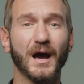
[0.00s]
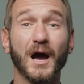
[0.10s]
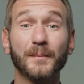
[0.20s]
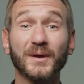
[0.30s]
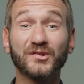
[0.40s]

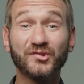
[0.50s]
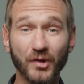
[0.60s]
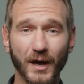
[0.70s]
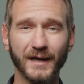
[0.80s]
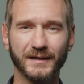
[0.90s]
I'm
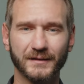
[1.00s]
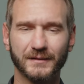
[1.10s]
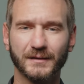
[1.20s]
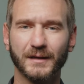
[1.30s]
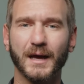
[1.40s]
excited,
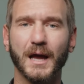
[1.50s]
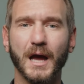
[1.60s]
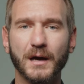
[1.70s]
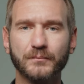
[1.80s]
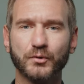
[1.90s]

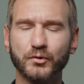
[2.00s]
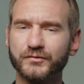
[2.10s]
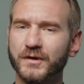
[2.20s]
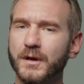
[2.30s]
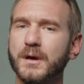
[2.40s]

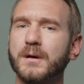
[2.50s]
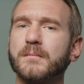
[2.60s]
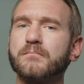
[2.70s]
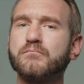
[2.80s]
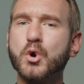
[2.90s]
humbled,
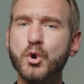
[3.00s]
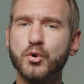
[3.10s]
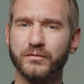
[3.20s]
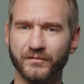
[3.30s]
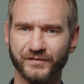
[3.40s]

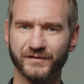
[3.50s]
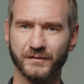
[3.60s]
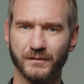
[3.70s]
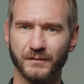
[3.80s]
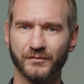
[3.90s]
moved
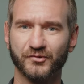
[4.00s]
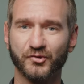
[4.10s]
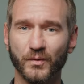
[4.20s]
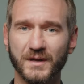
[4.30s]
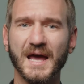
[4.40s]

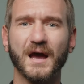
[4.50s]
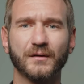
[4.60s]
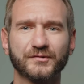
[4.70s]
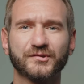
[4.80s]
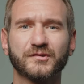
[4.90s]
to
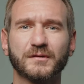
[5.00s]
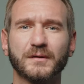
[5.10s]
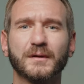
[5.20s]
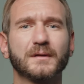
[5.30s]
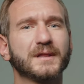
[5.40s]
announce
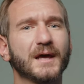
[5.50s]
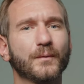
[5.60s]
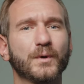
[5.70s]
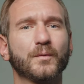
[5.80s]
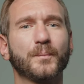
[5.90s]

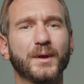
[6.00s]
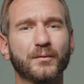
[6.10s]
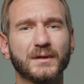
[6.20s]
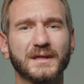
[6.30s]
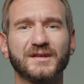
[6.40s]
that we will be
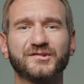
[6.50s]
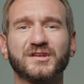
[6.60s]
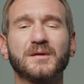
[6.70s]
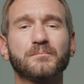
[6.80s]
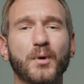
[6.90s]

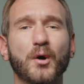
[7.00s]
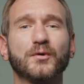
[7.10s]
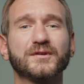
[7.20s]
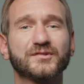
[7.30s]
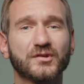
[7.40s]
releasing
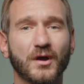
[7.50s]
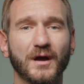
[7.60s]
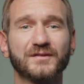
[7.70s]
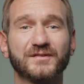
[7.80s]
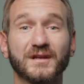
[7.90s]
bonus
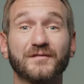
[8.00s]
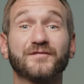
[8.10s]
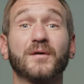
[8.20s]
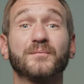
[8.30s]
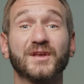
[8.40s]
content
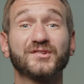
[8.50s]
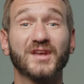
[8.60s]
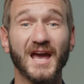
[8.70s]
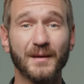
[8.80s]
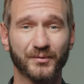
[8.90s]
from
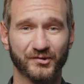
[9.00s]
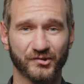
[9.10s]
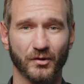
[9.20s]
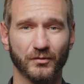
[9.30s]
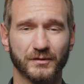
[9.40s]
this
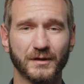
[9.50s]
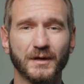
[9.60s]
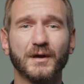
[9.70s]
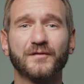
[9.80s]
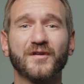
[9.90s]
episode
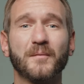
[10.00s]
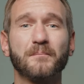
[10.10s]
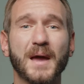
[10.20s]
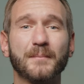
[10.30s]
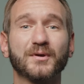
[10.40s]

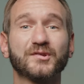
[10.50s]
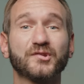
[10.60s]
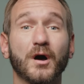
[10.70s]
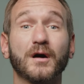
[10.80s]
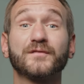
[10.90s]
from members
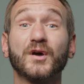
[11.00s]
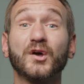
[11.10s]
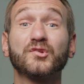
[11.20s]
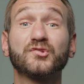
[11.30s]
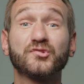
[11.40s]
of
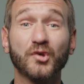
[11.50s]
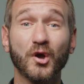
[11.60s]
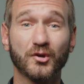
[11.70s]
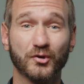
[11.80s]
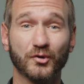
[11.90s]

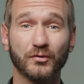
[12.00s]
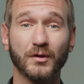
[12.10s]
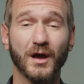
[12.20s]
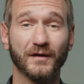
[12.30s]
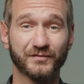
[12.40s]

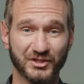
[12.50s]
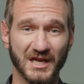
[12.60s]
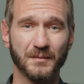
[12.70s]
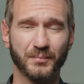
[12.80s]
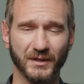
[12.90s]
Circle of
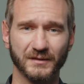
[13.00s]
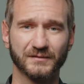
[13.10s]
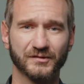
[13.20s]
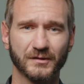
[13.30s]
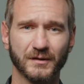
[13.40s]

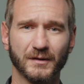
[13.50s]
Champions.